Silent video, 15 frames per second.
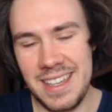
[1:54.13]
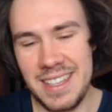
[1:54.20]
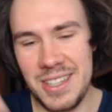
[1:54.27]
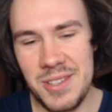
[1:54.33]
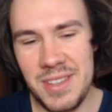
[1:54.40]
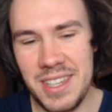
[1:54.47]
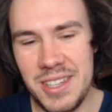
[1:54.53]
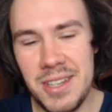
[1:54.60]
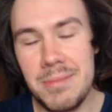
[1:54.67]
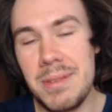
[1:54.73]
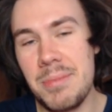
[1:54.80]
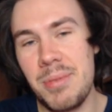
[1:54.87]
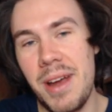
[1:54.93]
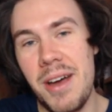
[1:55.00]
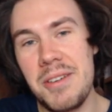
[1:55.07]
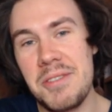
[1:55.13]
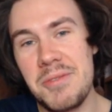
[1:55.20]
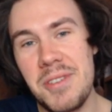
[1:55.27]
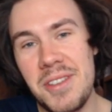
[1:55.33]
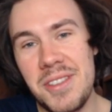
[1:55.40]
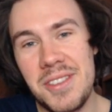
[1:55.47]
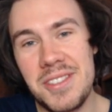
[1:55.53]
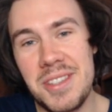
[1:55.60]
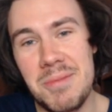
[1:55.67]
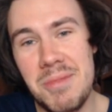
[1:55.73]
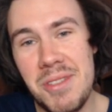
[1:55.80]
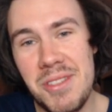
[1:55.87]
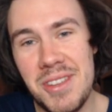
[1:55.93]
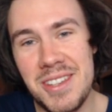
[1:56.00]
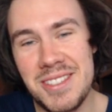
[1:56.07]
they could be proud of some
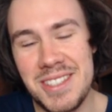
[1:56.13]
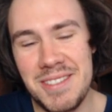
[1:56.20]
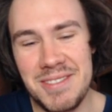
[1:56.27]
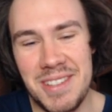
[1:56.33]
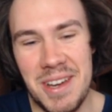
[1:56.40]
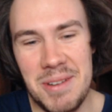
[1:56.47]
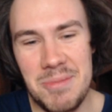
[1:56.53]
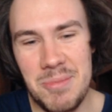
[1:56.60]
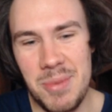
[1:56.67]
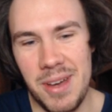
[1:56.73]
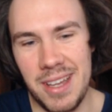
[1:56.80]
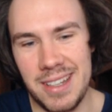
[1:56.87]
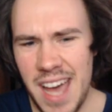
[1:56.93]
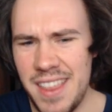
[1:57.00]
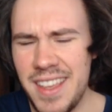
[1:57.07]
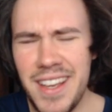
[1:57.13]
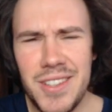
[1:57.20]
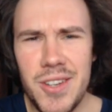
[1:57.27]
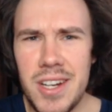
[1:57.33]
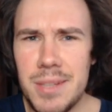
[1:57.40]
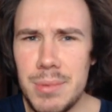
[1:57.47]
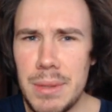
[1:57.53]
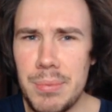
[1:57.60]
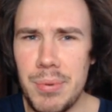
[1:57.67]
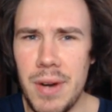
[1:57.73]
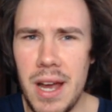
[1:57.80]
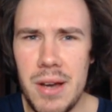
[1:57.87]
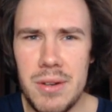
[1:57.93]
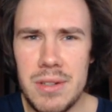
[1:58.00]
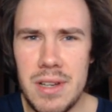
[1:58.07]
of the things they've done, but I think it's hard to be
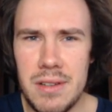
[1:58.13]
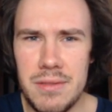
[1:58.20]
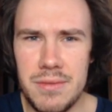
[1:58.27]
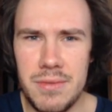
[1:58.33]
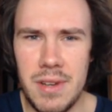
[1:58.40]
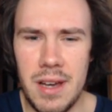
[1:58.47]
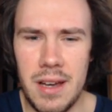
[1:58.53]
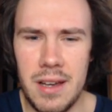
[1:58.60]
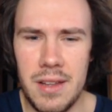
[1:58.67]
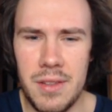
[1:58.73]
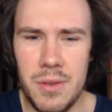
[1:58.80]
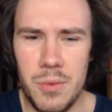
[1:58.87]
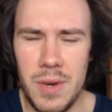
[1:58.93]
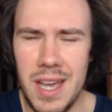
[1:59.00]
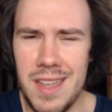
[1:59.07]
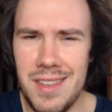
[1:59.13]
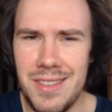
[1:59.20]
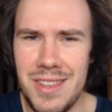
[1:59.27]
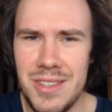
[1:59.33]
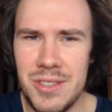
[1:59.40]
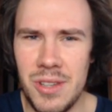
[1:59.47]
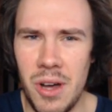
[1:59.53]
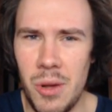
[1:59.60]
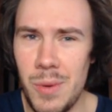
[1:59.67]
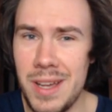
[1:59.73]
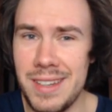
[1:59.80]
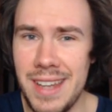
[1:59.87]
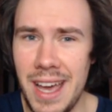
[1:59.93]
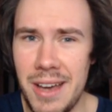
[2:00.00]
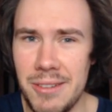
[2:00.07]
proud of the way that this all
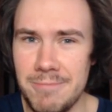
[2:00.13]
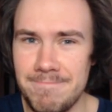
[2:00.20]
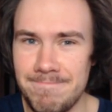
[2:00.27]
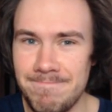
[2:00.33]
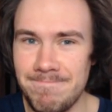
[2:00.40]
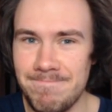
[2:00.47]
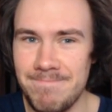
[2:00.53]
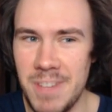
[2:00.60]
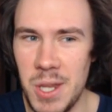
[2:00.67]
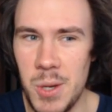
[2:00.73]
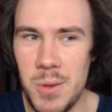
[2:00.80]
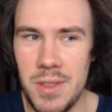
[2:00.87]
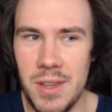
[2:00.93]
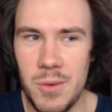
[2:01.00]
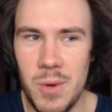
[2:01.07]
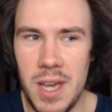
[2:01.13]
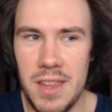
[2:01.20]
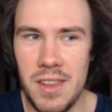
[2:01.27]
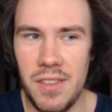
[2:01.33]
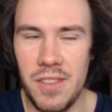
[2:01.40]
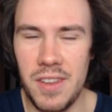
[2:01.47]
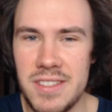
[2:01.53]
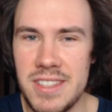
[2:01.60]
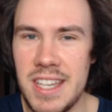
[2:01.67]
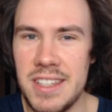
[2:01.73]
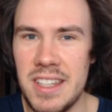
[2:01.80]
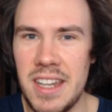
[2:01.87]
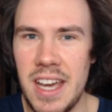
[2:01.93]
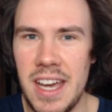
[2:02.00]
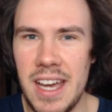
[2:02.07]
went down, and the way that
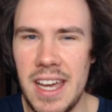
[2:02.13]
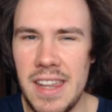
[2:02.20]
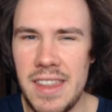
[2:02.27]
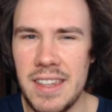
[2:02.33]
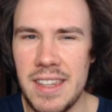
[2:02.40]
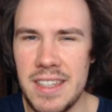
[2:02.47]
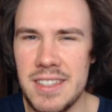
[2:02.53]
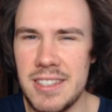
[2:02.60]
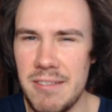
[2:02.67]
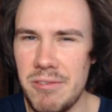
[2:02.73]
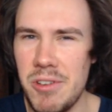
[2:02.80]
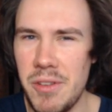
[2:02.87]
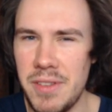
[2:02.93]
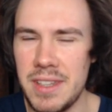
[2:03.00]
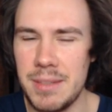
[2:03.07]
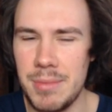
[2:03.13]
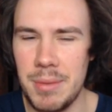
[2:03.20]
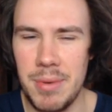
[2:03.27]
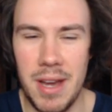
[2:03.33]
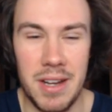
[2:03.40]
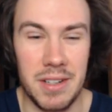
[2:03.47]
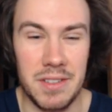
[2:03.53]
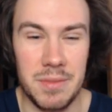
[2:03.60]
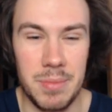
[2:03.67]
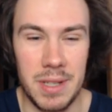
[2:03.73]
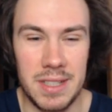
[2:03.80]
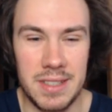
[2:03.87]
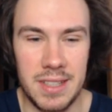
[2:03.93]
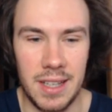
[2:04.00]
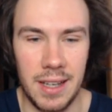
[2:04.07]
ended. I think that's a difficult thing to be proud of,
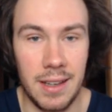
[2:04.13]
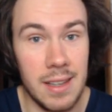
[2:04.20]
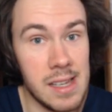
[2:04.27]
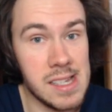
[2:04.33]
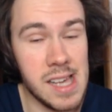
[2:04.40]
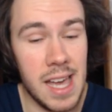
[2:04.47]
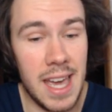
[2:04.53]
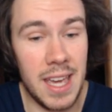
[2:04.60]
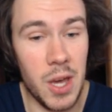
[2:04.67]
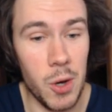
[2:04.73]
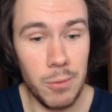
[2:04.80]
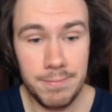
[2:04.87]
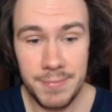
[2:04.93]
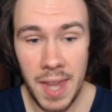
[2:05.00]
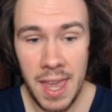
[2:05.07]
but hey-ho.